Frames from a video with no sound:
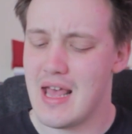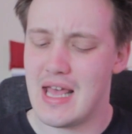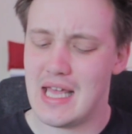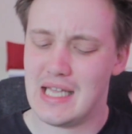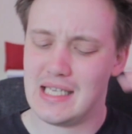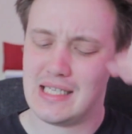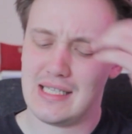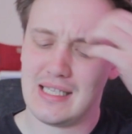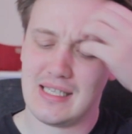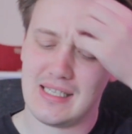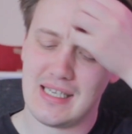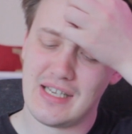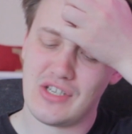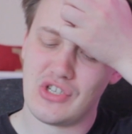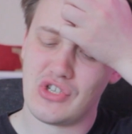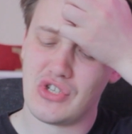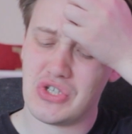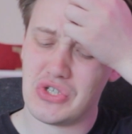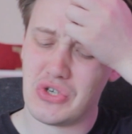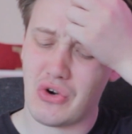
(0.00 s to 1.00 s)
is this
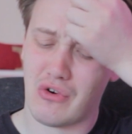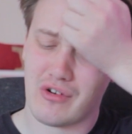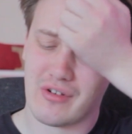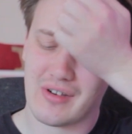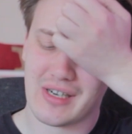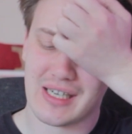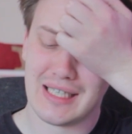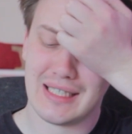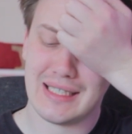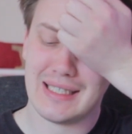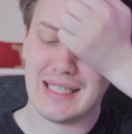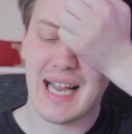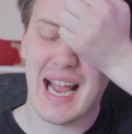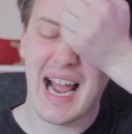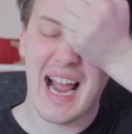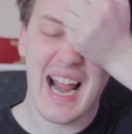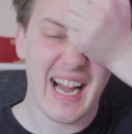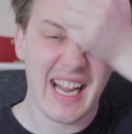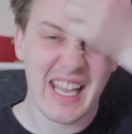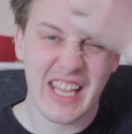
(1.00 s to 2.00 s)
historically
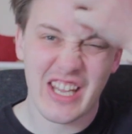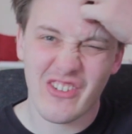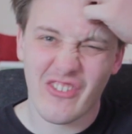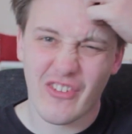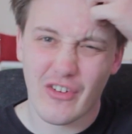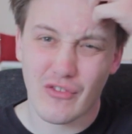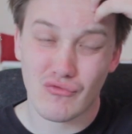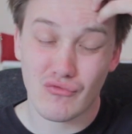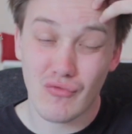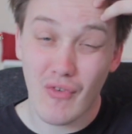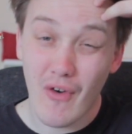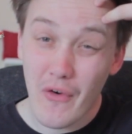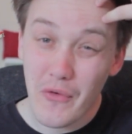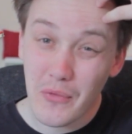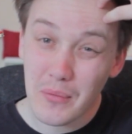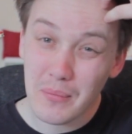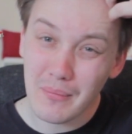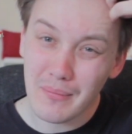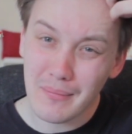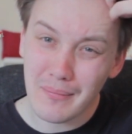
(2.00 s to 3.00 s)
accurate
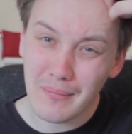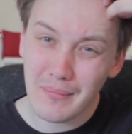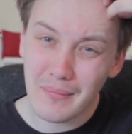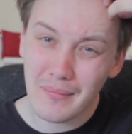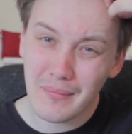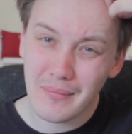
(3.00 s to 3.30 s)
Rome.